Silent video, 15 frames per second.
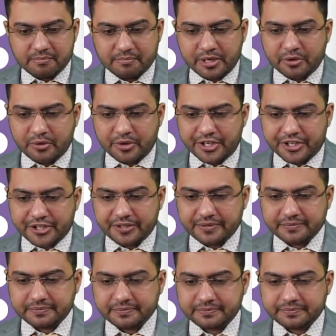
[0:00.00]
Be
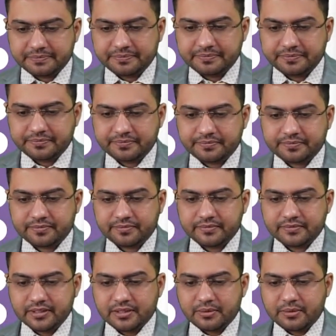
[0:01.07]
quick.
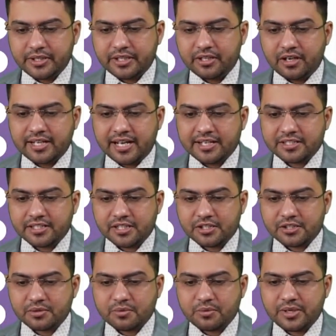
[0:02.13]
We got
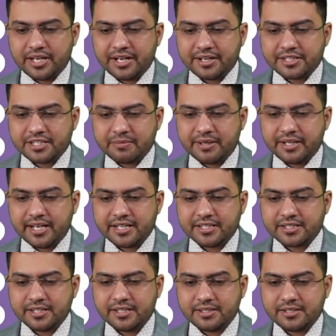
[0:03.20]
answers. We are receiving
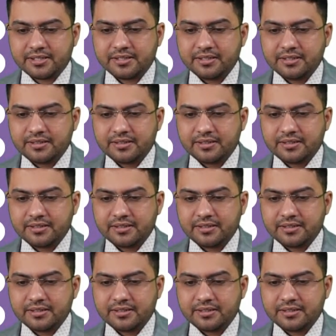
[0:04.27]
answers.